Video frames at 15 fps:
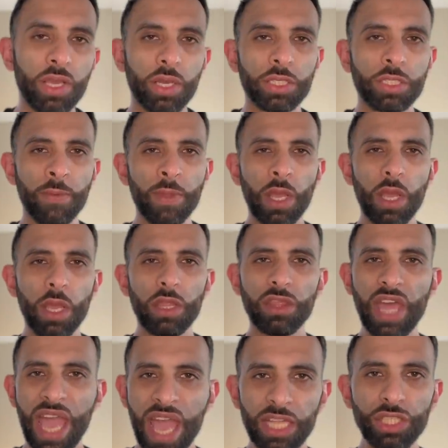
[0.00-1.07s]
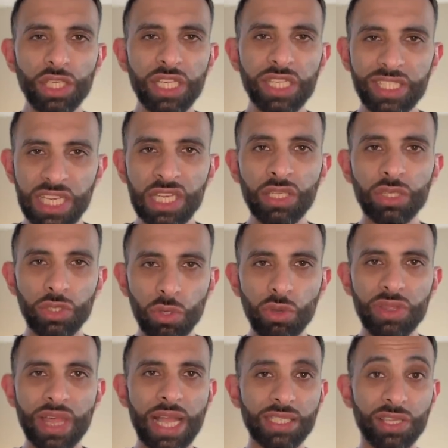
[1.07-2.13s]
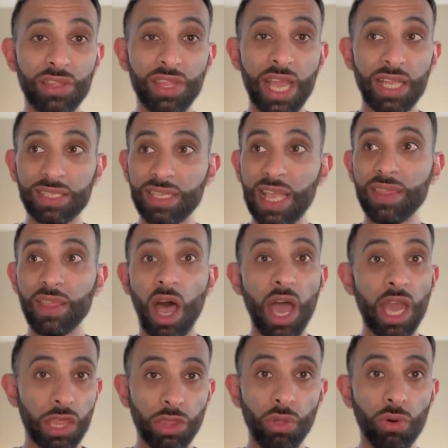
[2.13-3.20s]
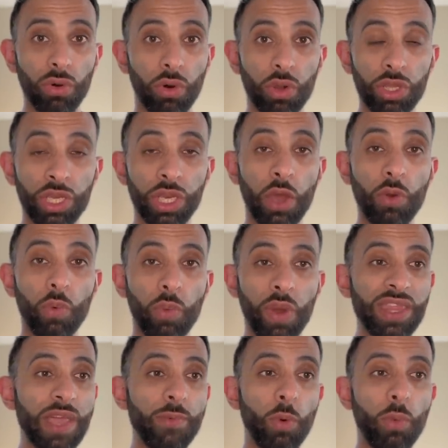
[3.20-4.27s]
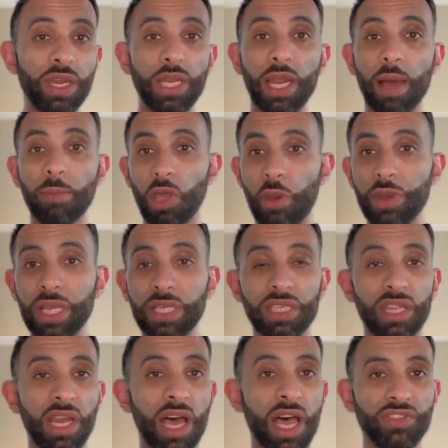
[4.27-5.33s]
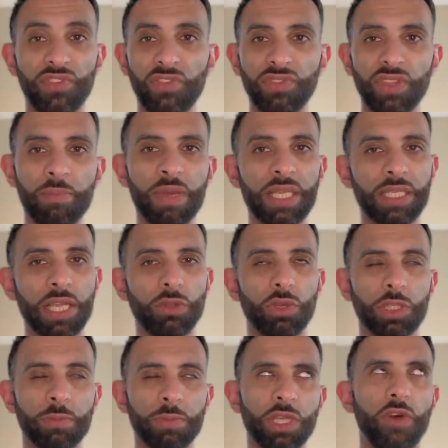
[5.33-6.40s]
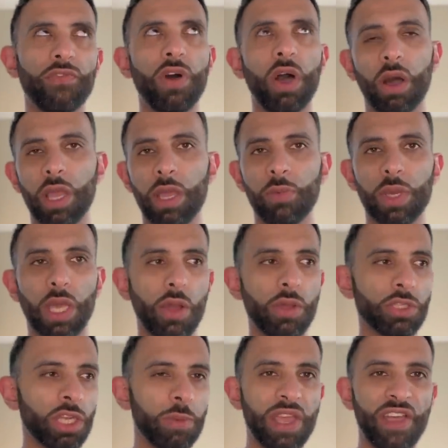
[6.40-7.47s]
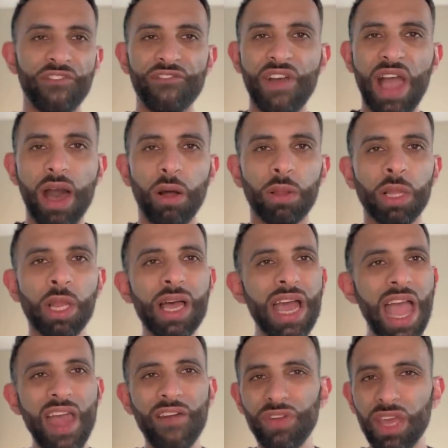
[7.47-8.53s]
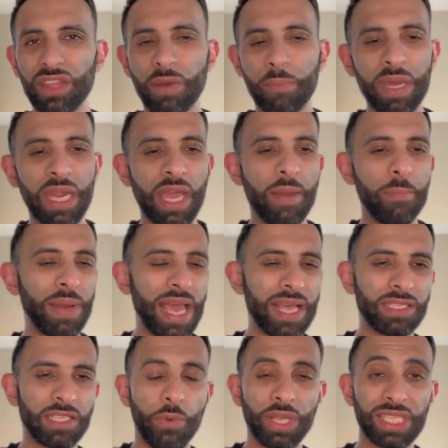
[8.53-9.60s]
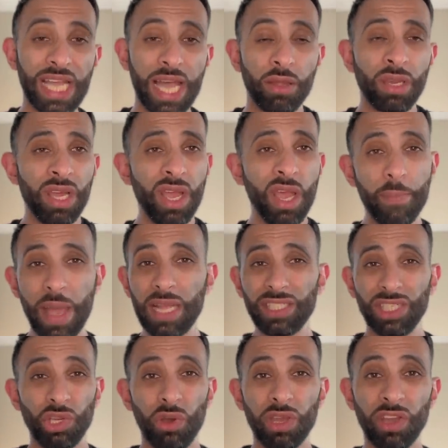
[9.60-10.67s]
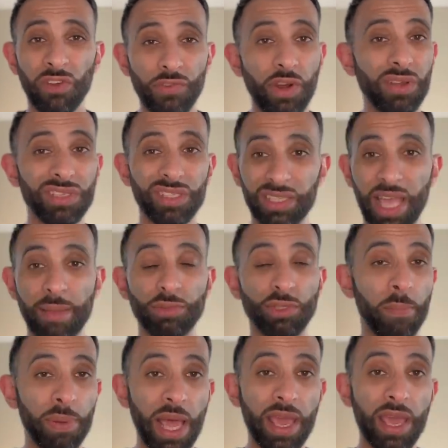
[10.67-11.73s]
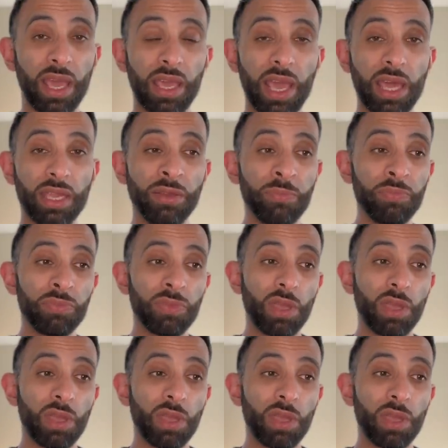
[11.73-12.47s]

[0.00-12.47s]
because they actually didn't do that to the extent that I thought. You know, when they were one up going into the last 15 minutes, I thought to myself, oh, here we go. It's going to be a foul every other minute, players going down. But actually, Nottingham Forest just kept on playing. And